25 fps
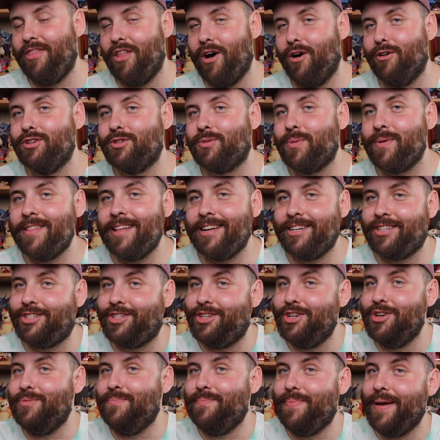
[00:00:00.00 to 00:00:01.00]
Those were the
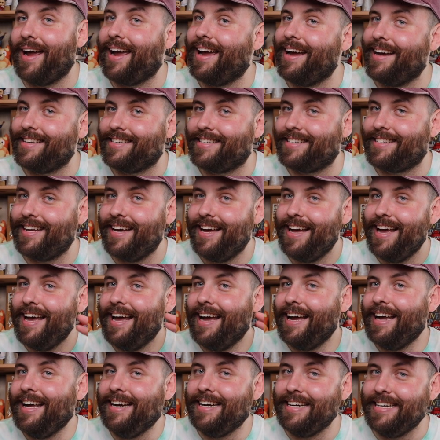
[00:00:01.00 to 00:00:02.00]
two biggest
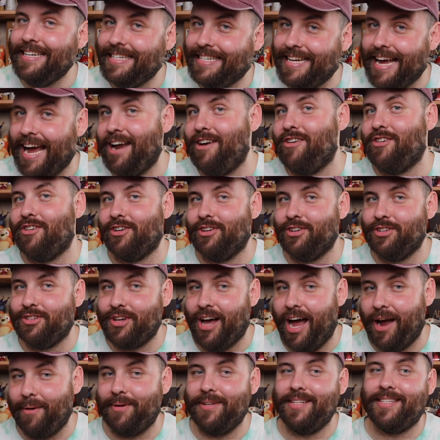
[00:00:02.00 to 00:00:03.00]
contenders,
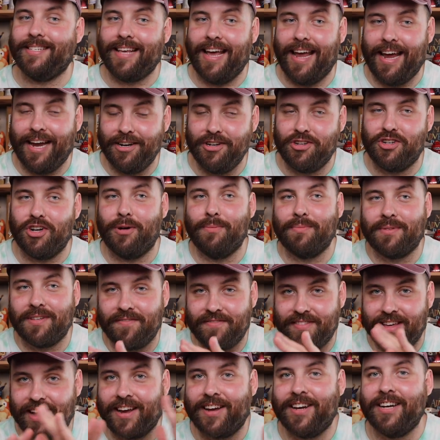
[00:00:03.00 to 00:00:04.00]
I would say, in terms
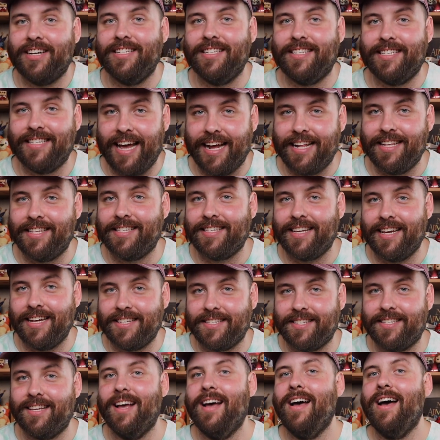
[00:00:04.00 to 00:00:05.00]
of the
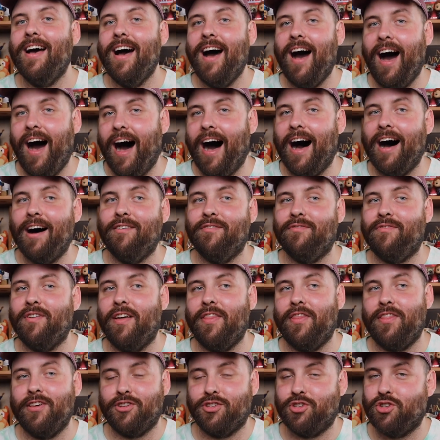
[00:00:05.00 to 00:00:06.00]
consensus of
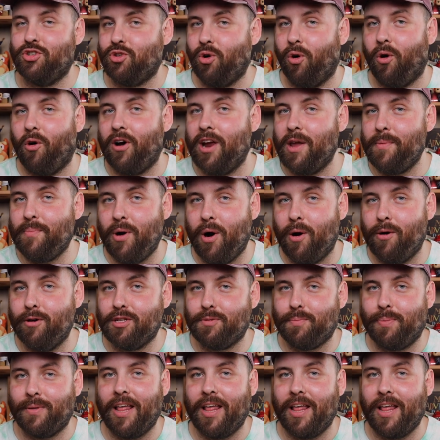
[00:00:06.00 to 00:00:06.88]
the story post.